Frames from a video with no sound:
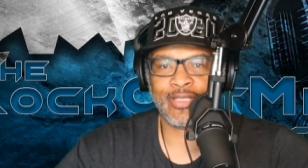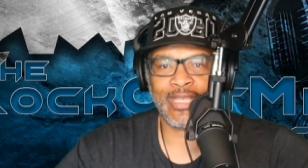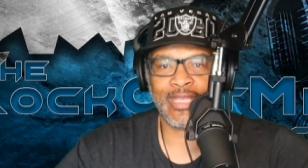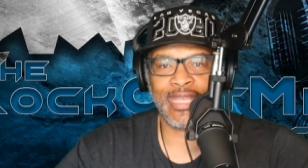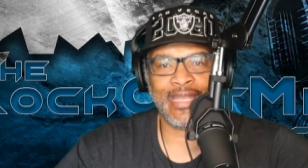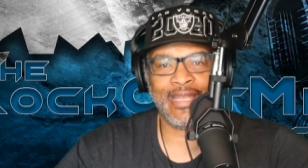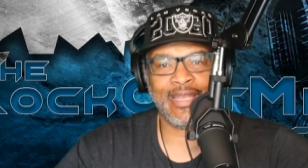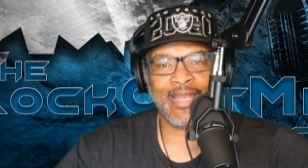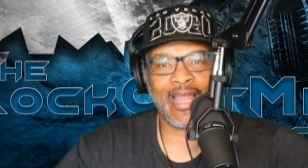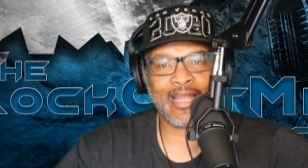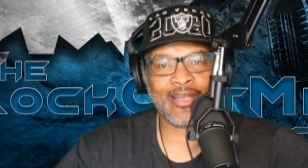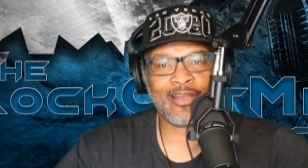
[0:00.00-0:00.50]

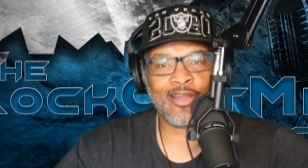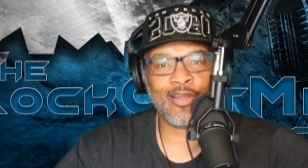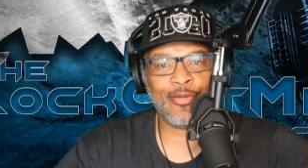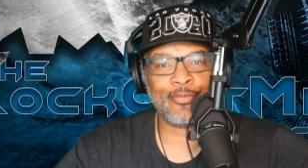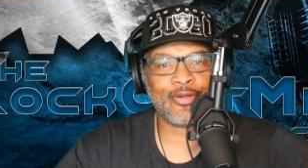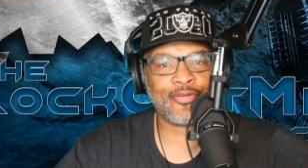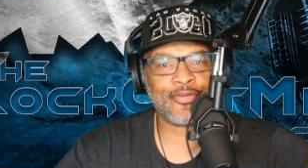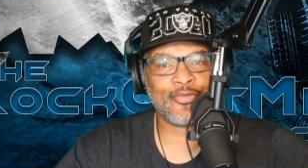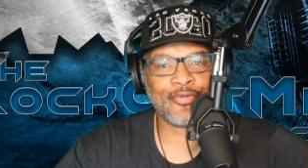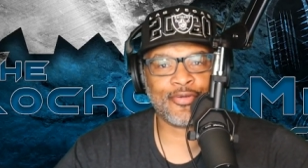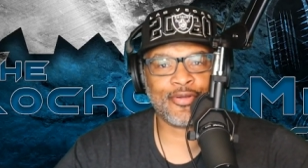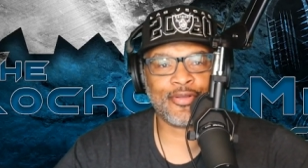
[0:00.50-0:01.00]
and I come
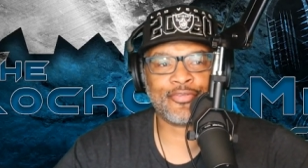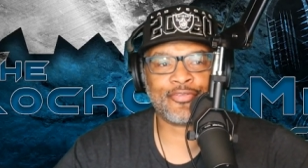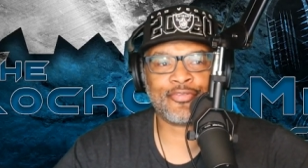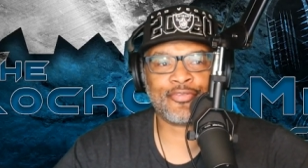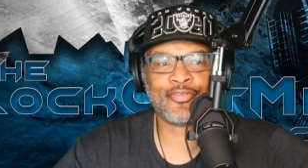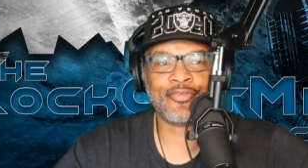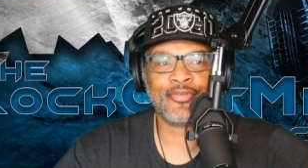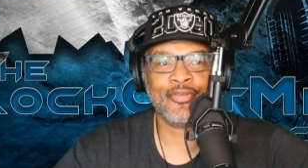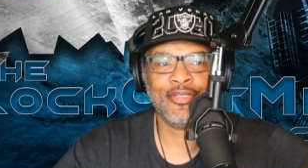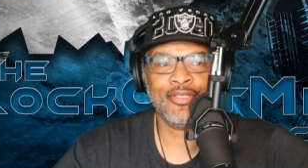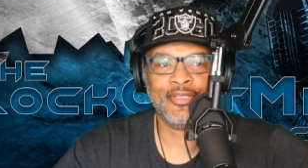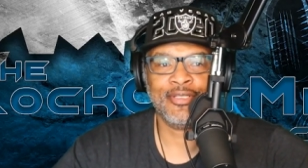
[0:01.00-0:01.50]

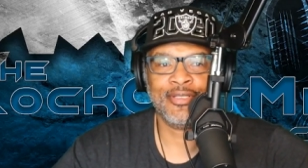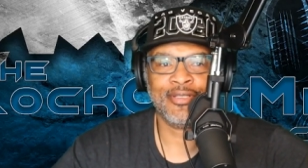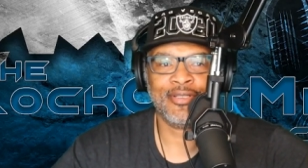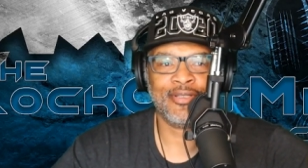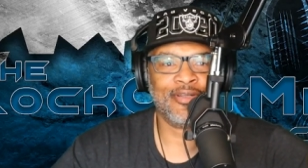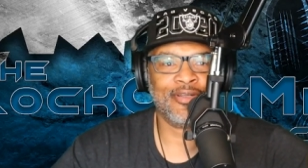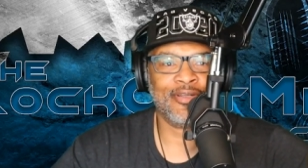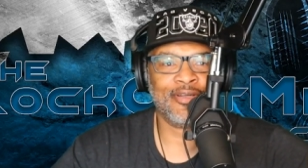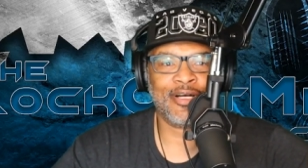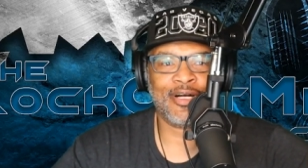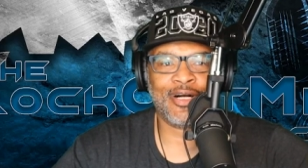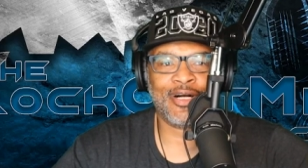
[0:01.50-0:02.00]
across
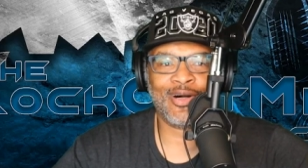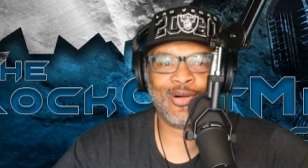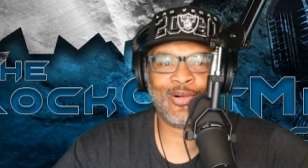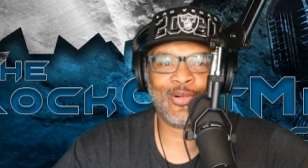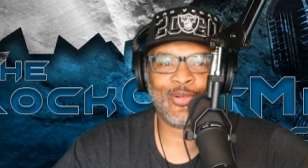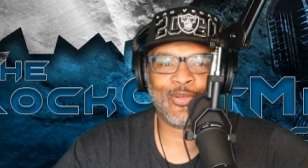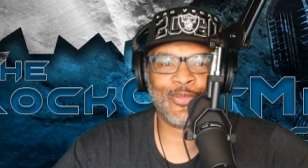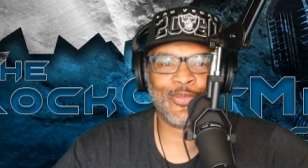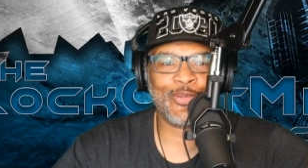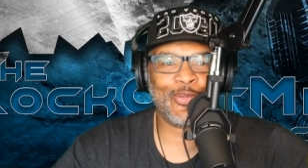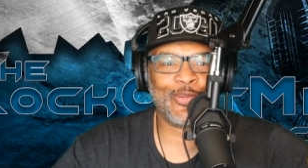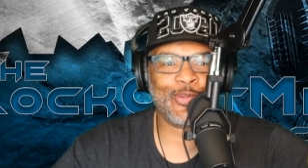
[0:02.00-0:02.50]
a
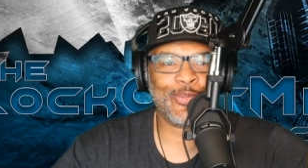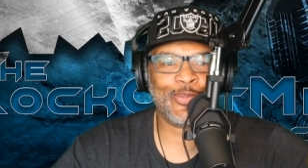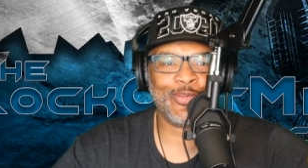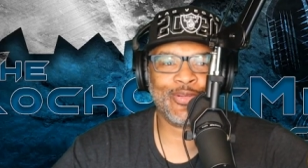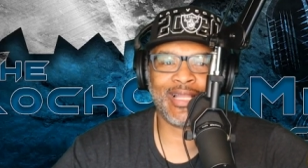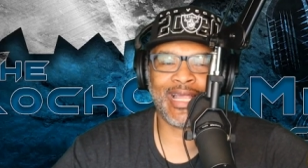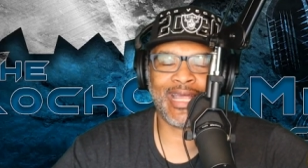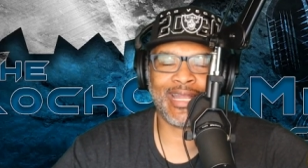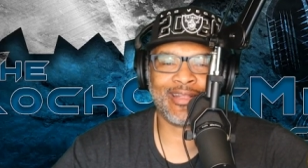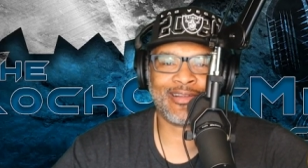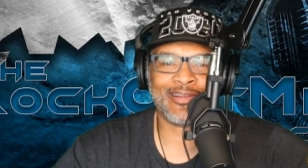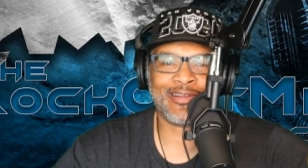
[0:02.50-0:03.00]
whole
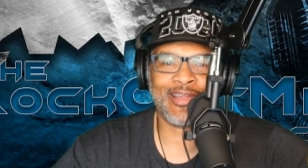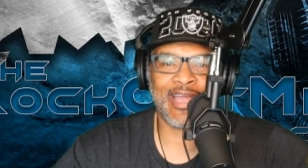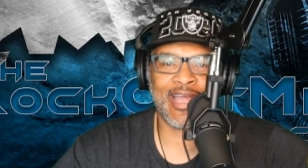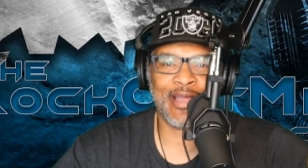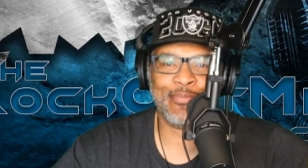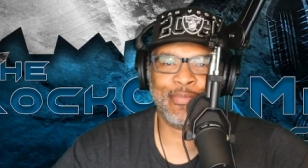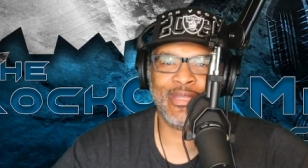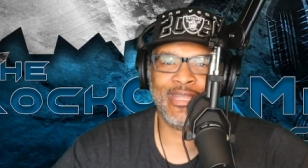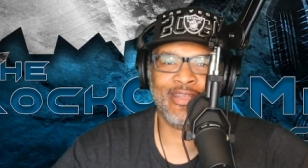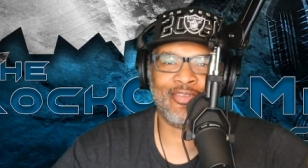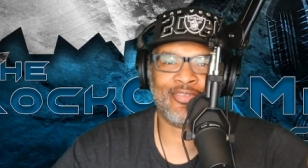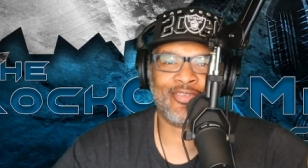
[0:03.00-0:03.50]
lot of
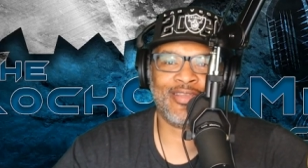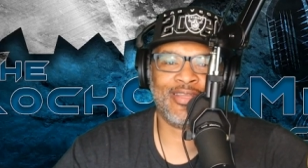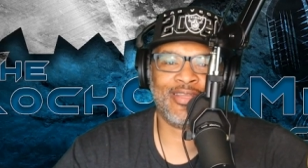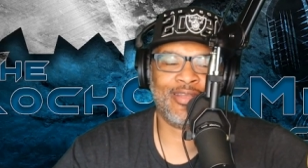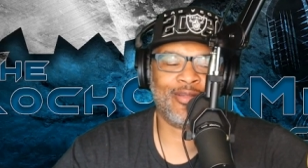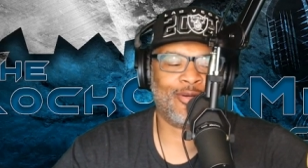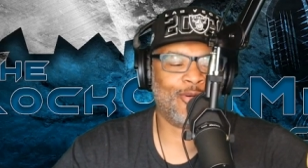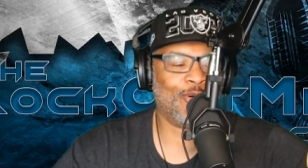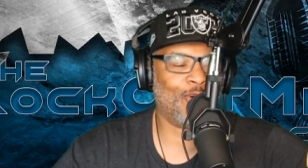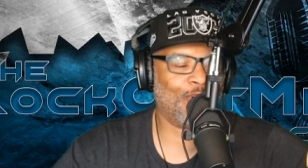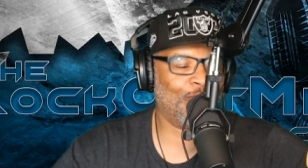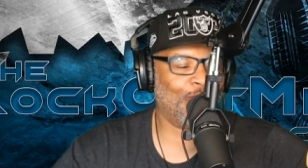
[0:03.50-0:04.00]
comments and a
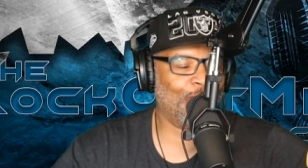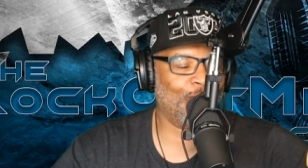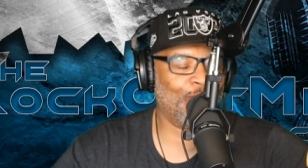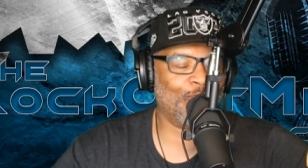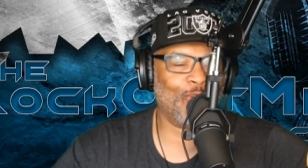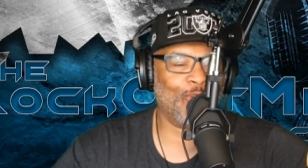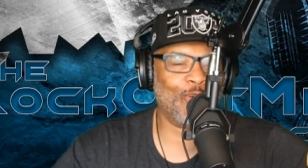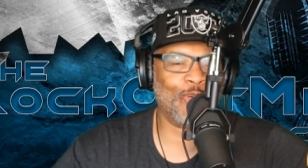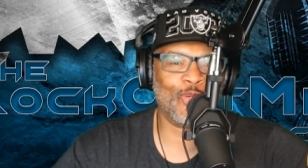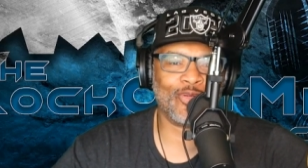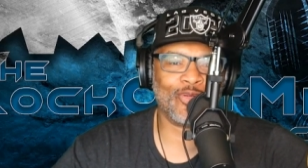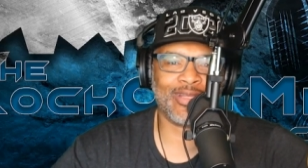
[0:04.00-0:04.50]

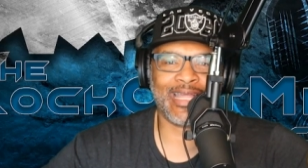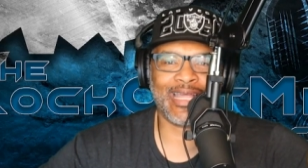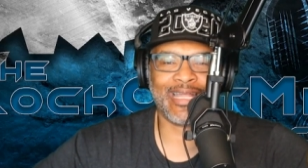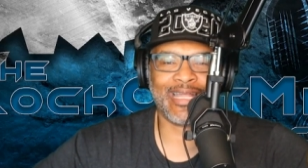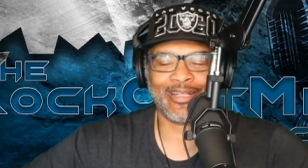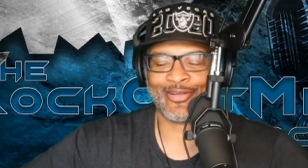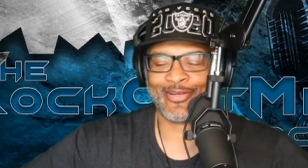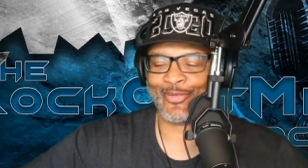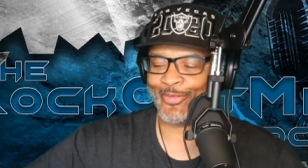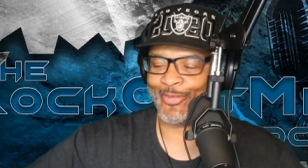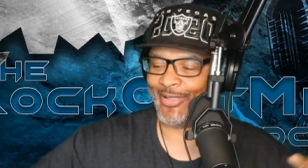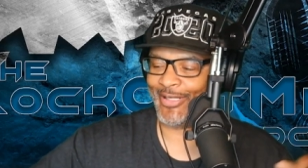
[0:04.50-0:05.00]
whole lot
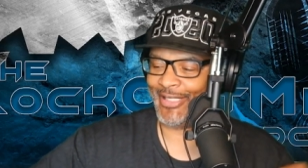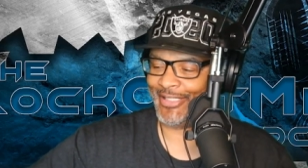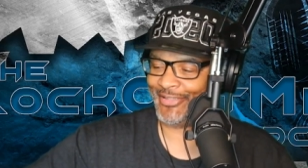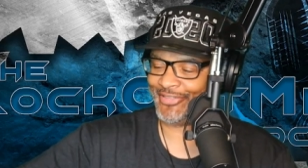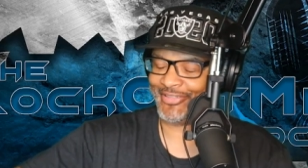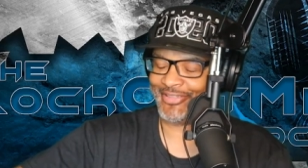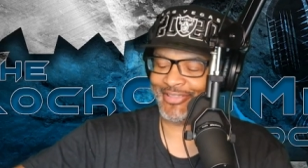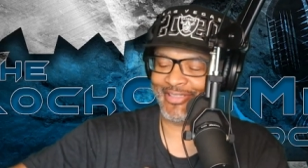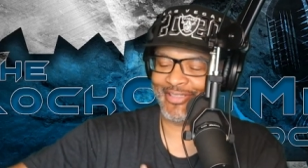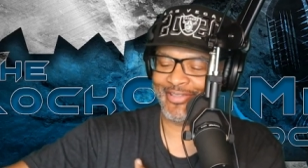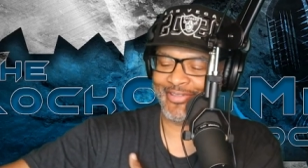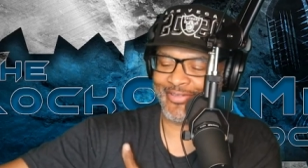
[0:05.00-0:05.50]
of
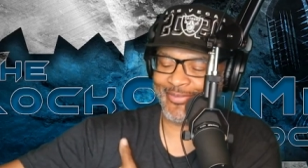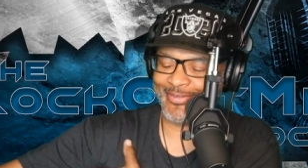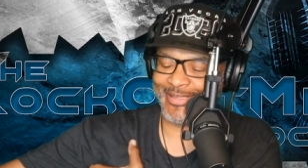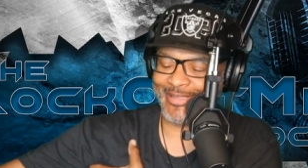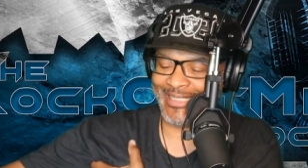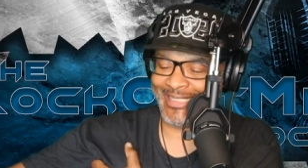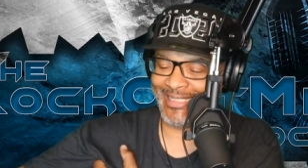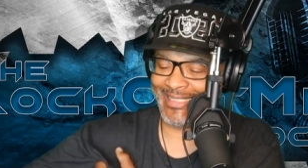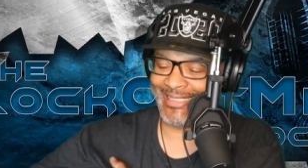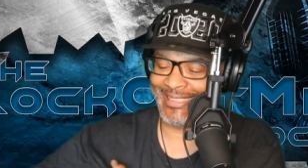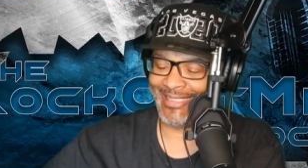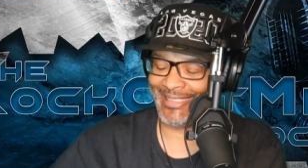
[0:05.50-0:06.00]
questions,
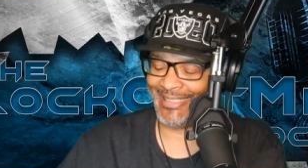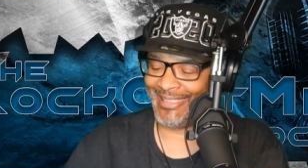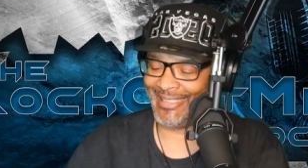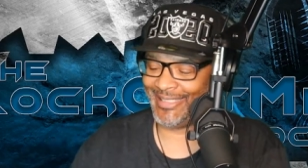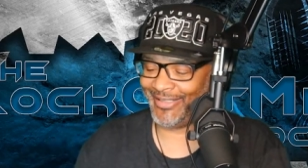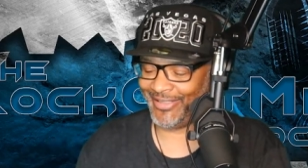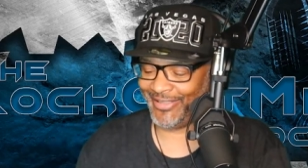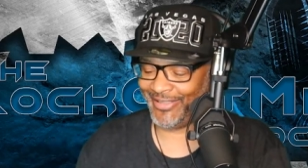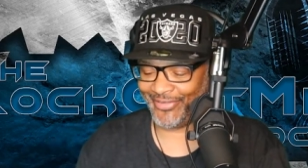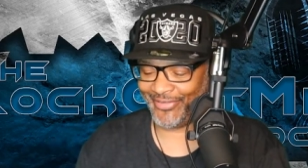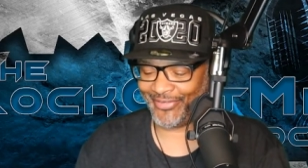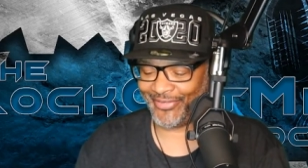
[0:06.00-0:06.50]
man. And
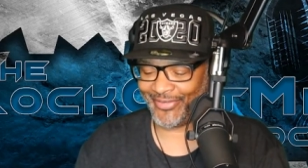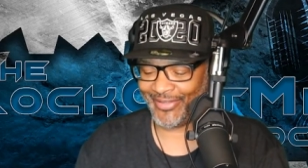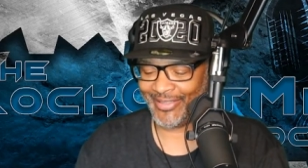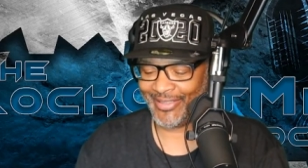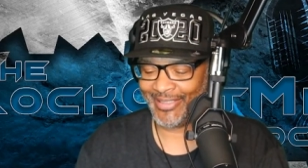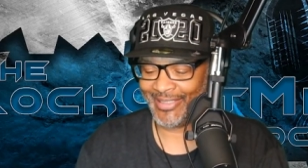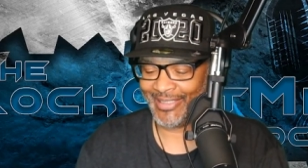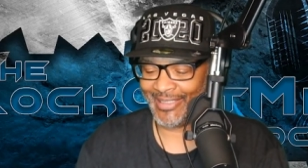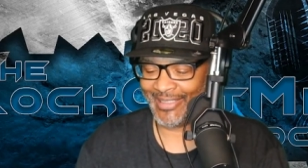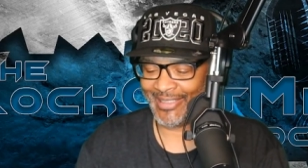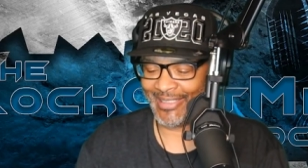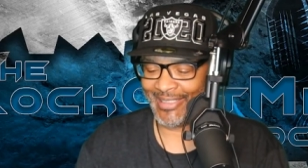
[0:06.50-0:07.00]
it is,
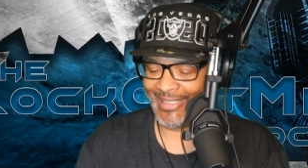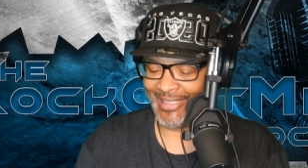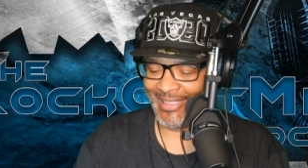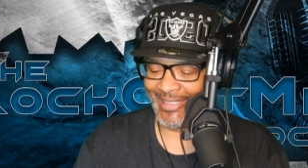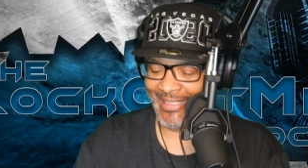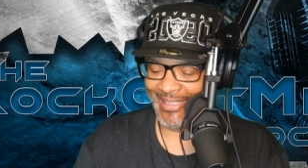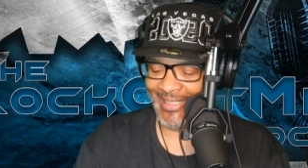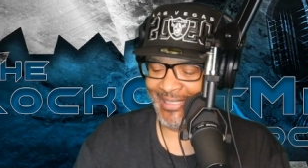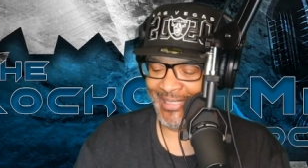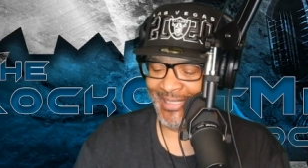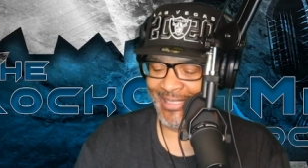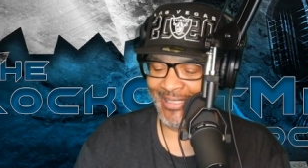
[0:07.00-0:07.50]

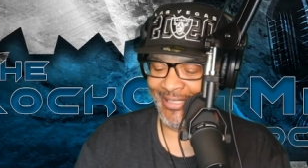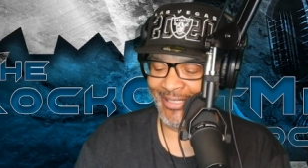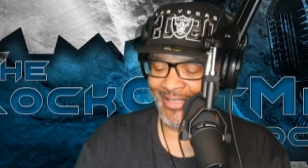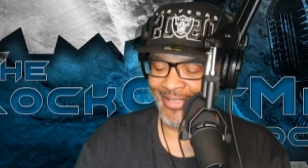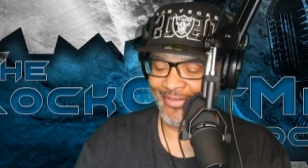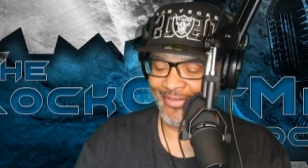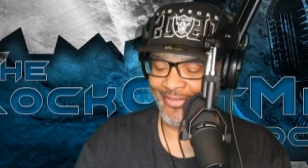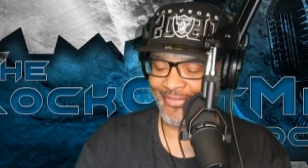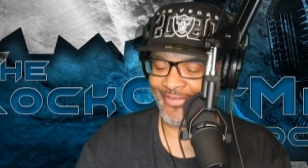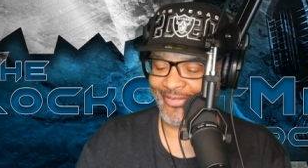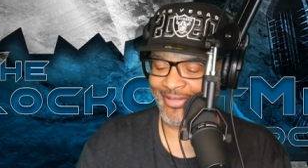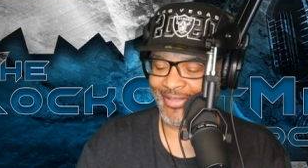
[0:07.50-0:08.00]
it it
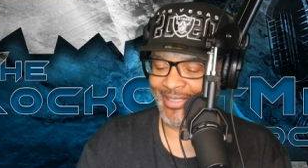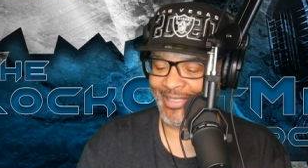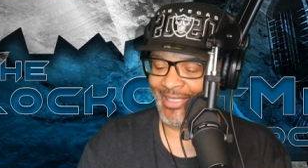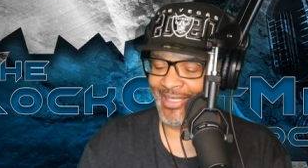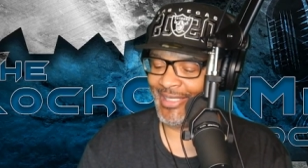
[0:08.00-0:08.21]
is.